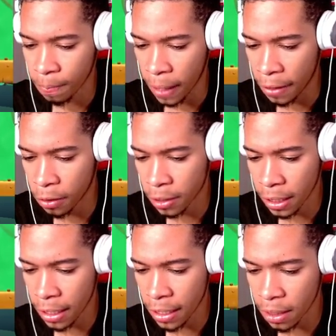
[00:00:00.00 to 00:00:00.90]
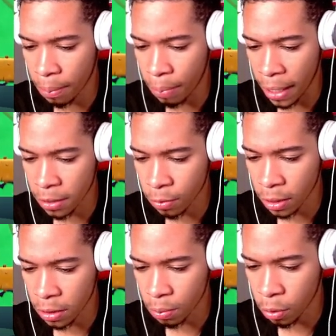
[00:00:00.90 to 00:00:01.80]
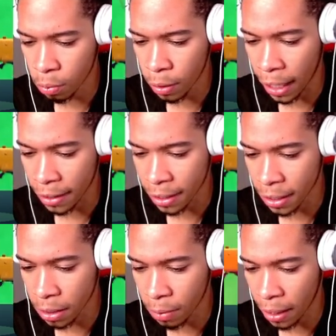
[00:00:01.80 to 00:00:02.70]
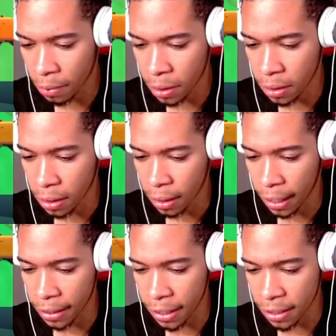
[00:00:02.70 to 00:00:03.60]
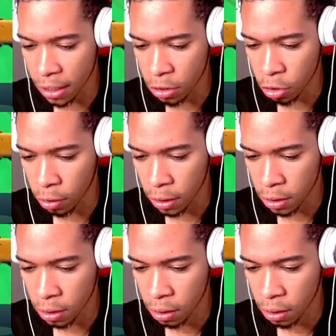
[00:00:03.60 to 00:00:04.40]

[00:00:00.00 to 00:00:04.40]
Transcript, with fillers: I don't think he is the best for this mode, but I think he might be a decent choice